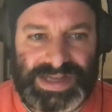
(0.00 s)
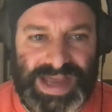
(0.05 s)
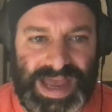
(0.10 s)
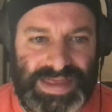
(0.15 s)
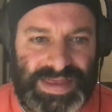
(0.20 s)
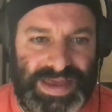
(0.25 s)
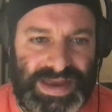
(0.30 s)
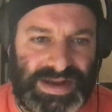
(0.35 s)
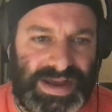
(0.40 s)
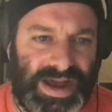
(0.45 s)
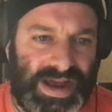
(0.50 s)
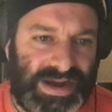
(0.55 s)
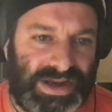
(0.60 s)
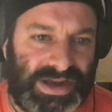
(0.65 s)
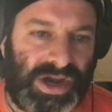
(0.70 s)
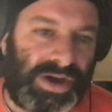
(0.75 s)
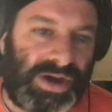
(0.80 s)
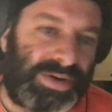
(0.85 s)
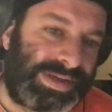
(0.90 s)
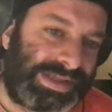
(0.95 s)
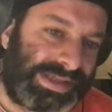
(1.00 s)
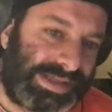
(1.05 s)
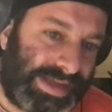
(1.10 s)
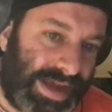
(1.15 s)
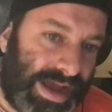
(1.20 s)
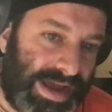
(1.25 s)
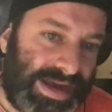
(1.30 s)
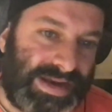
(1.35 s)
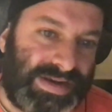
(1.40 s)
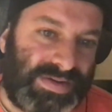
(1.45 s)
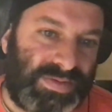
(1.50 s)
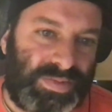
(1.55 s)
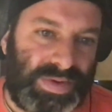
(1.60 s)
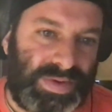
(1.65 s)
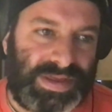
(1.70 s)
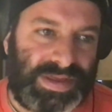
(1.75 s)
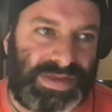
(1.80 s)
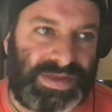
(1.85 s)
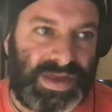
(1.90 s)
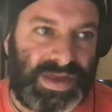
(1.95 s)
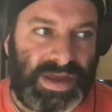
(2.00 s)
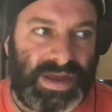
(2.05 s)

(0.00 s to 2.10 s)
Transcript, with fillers: and then kind of coincided with